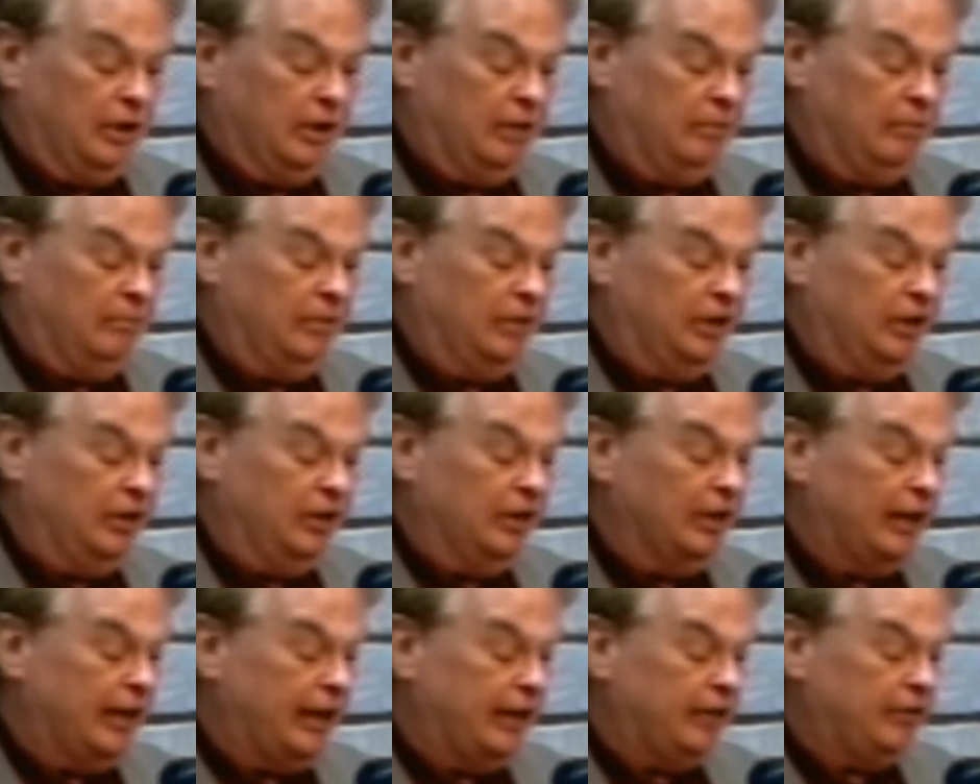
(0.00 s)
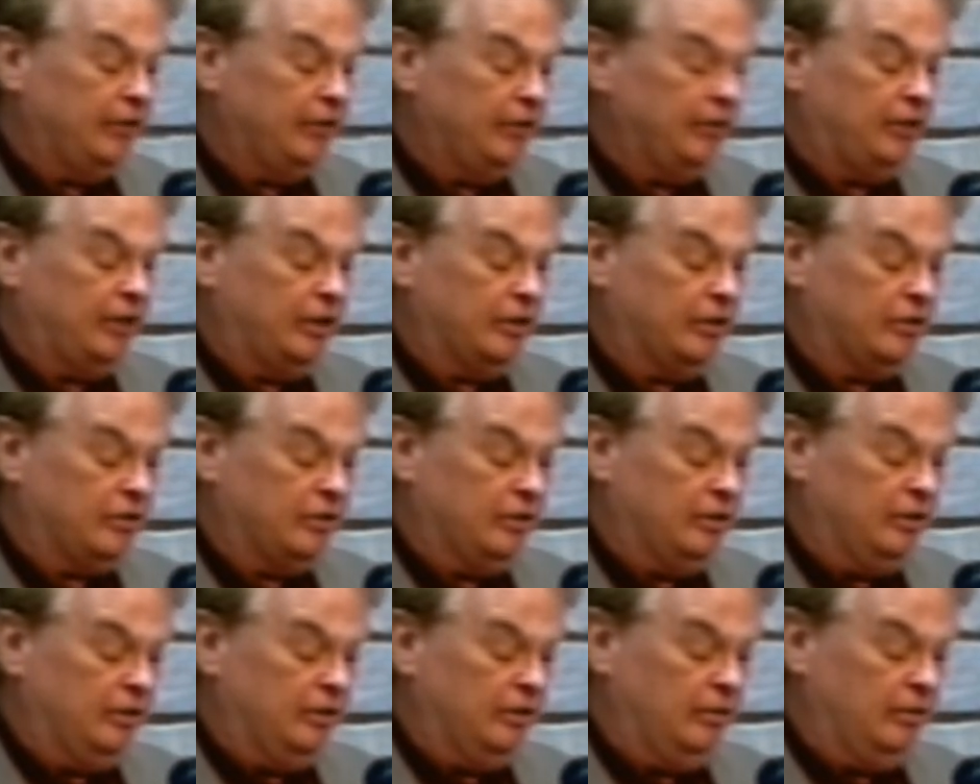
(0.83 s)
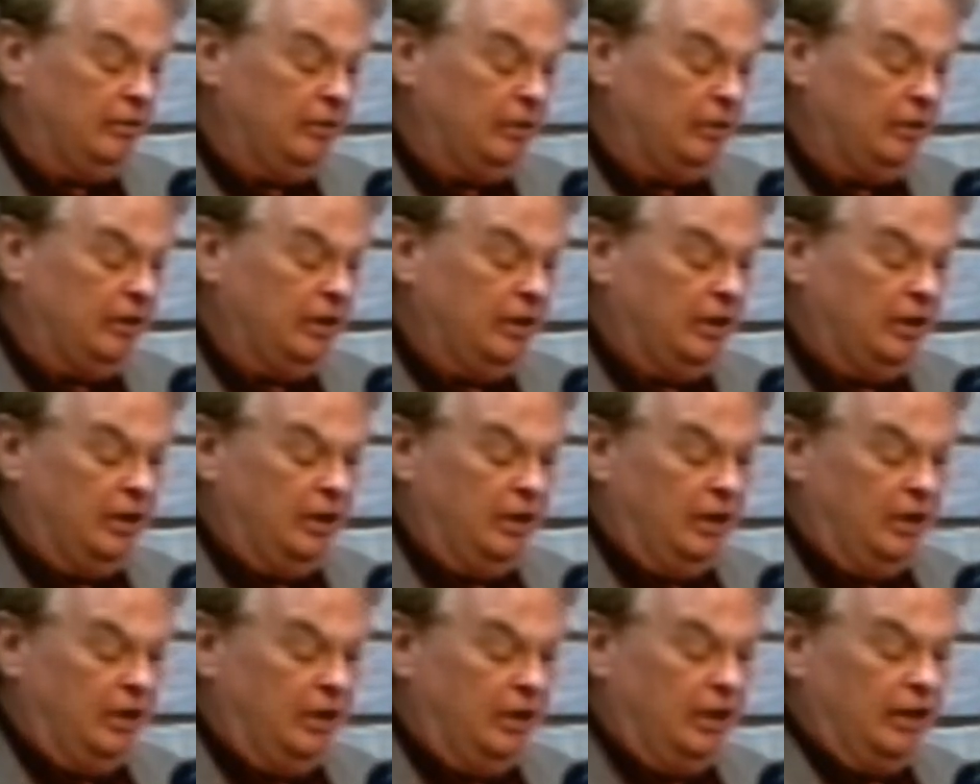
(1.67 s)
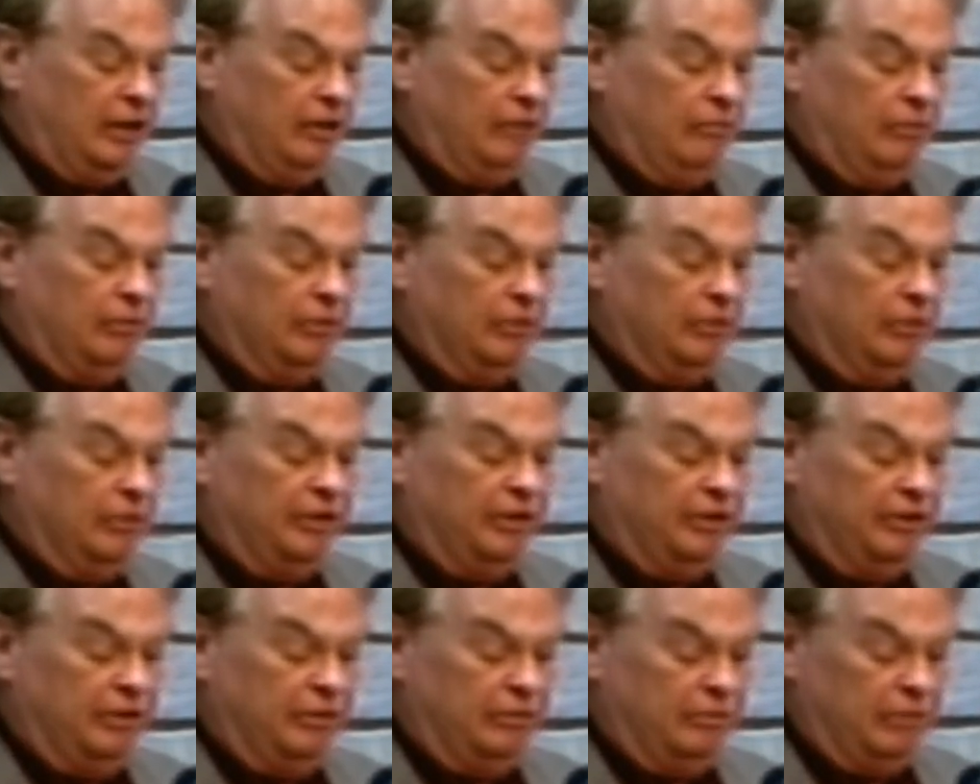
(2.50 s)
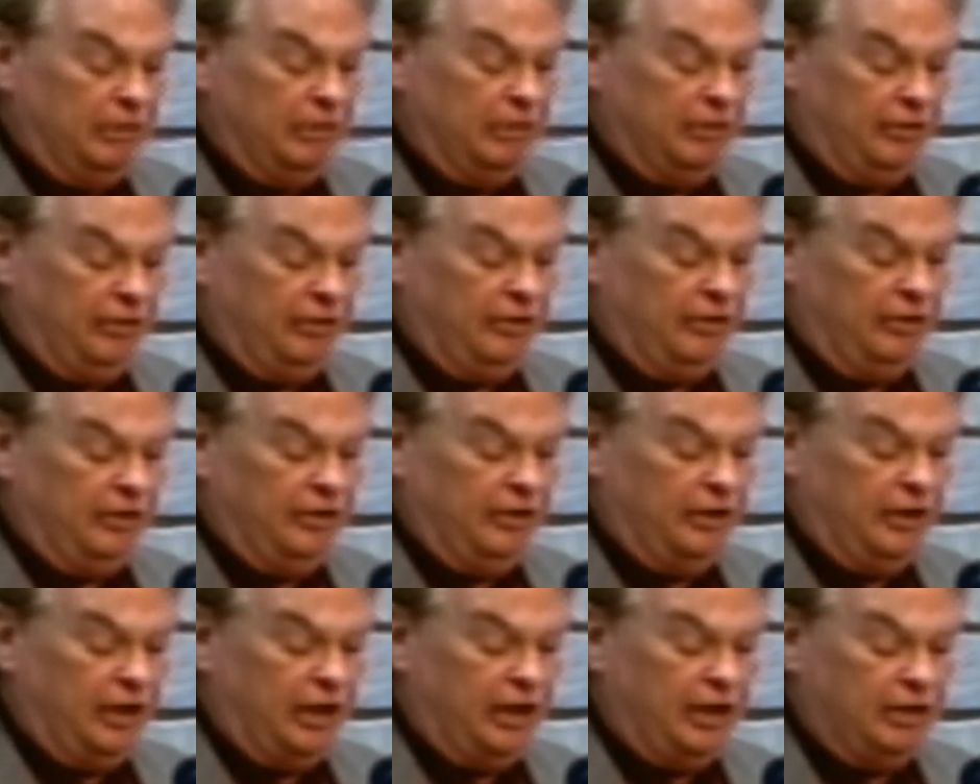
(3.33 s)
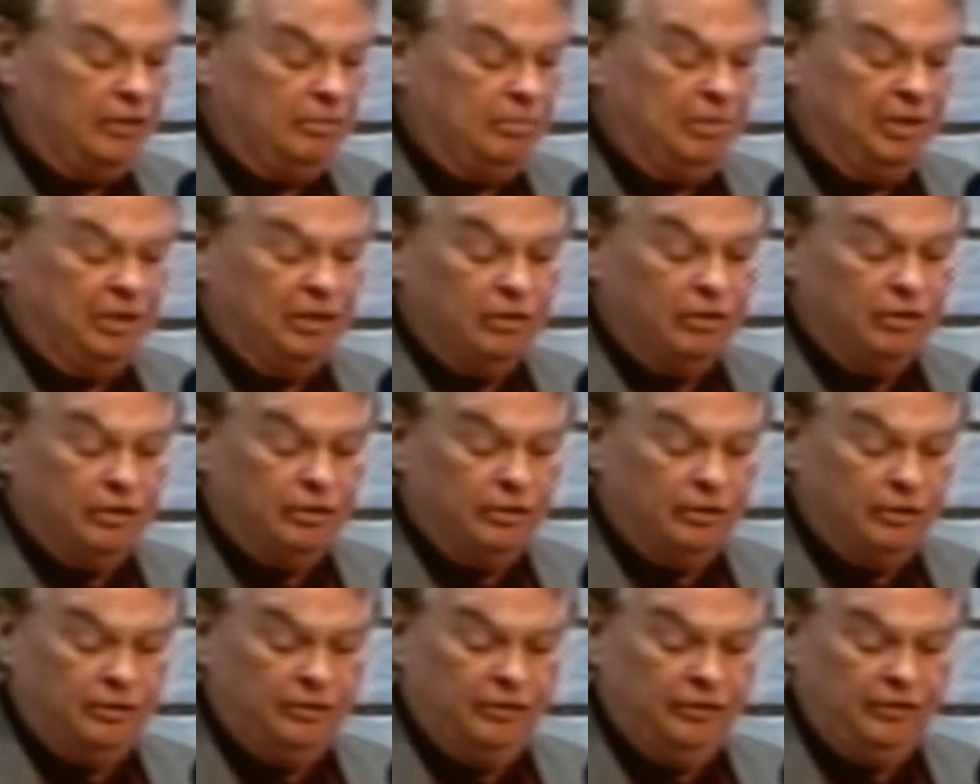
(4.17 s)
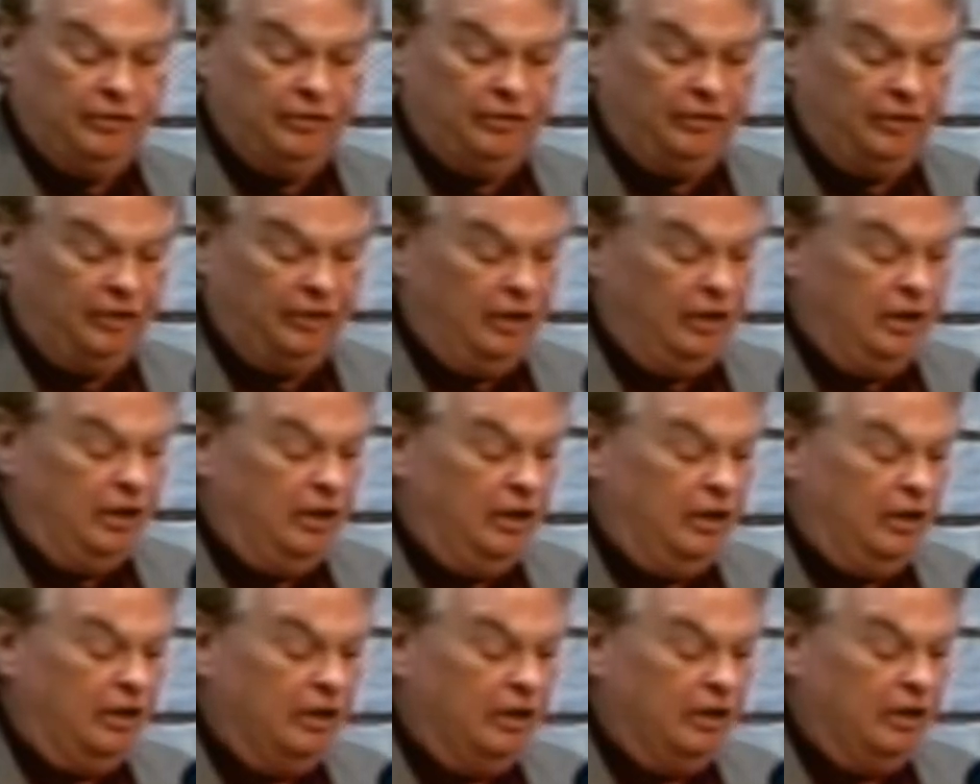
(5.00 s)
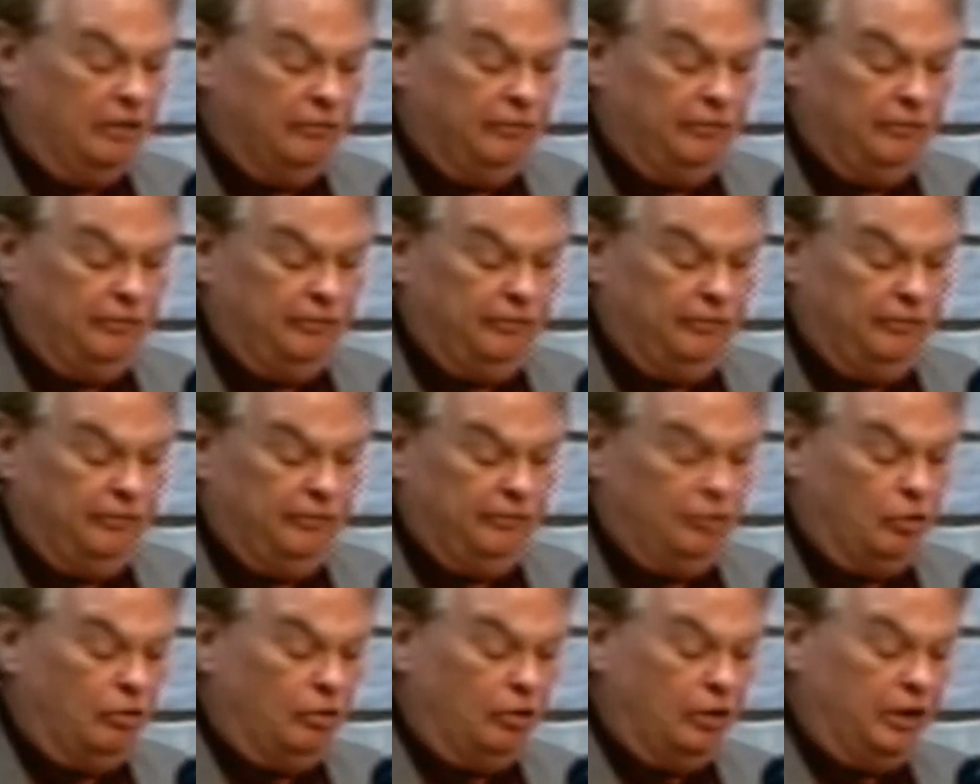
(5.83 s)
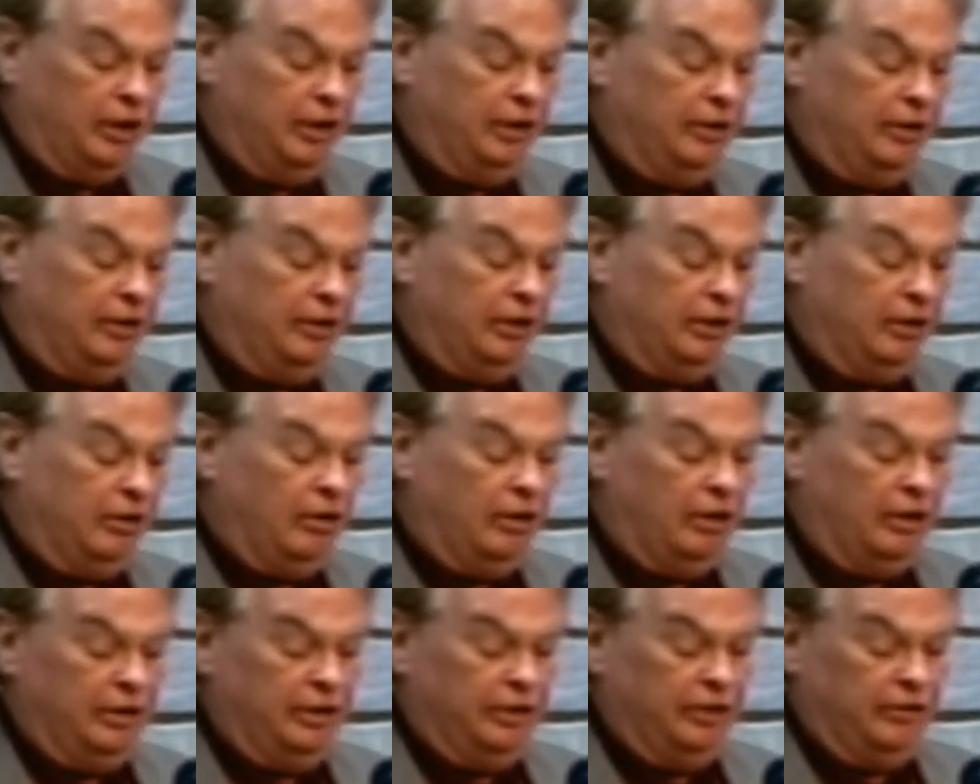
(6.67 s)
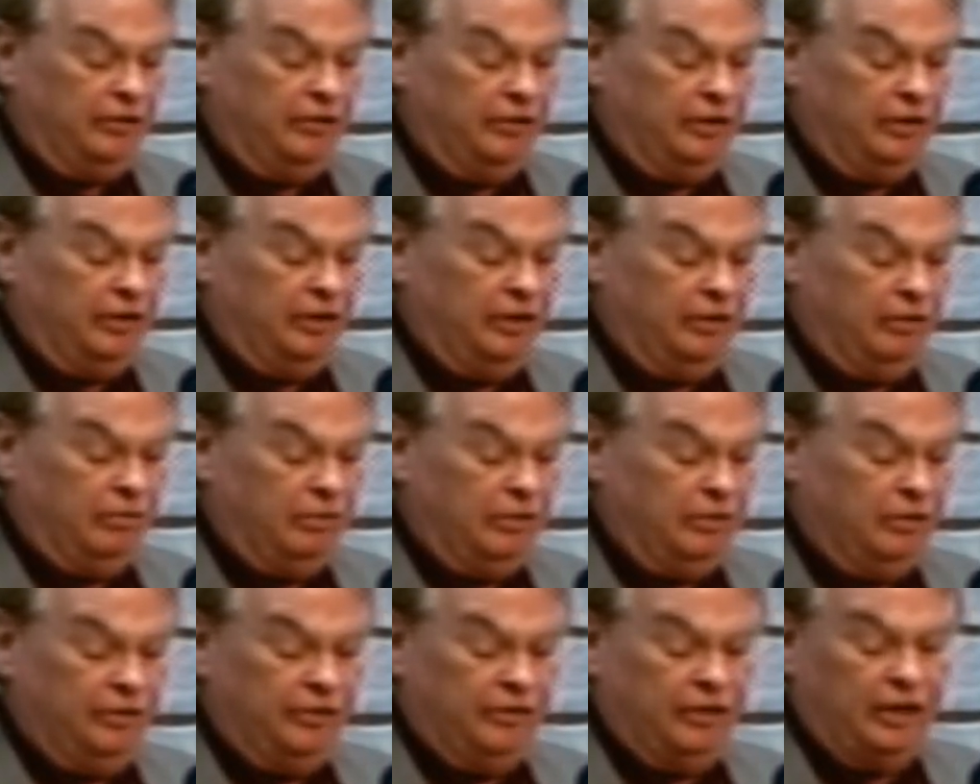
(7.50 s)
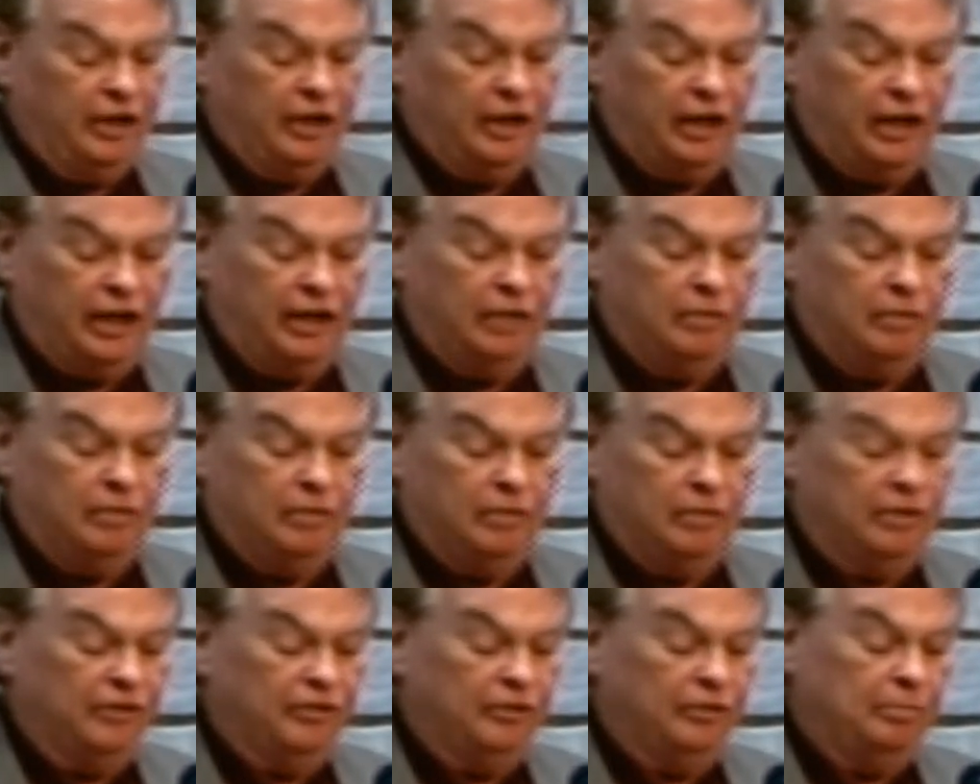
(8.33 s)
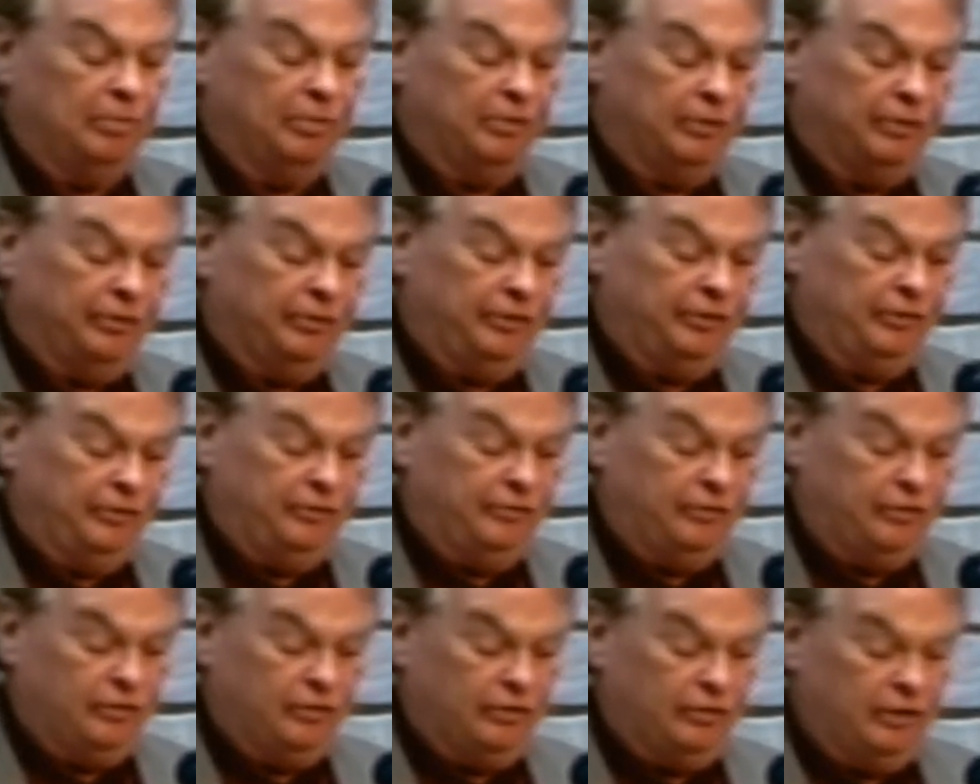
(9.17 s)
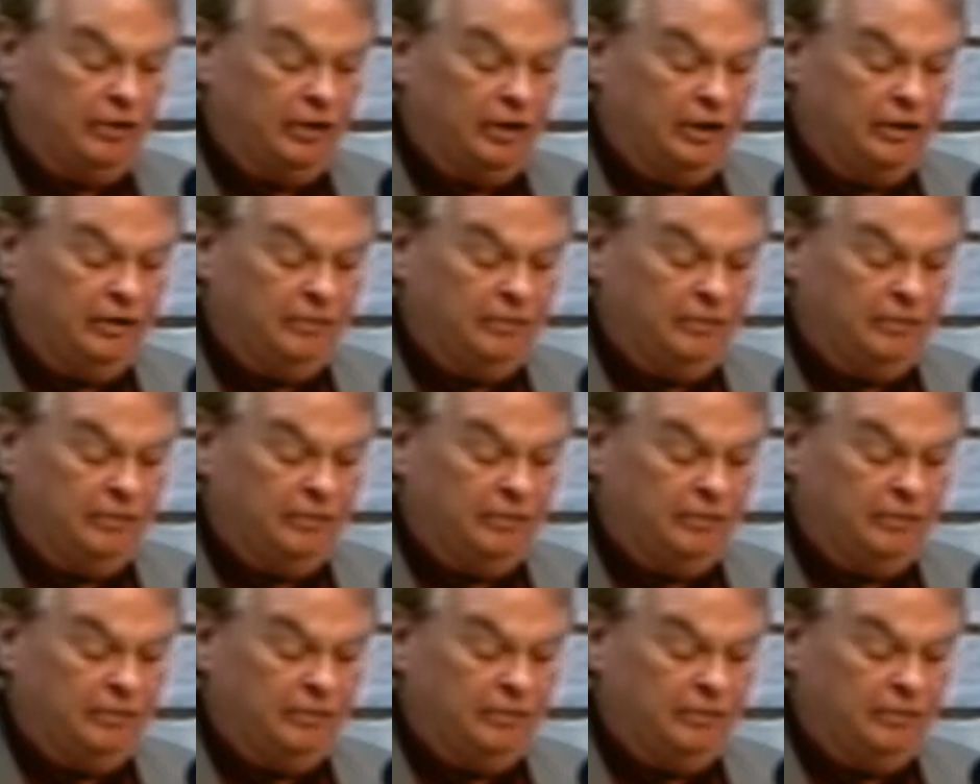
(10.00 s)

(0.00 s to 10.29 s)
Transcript: in the last section, and we're dealing with the 8 pillars of joy, they call it. In other words, kind of 8 principles of joy.